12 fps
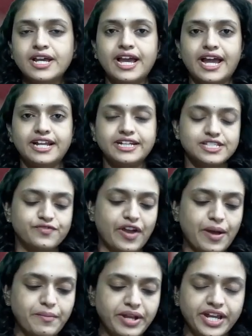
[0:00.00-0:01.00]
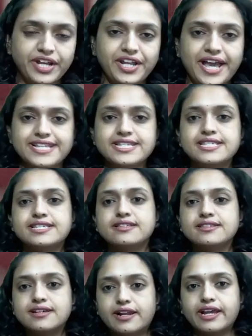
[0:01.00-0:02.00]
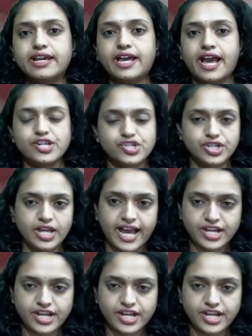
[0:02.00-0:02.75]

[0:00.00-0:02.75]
and it is fabricated. It has a scissor-like action.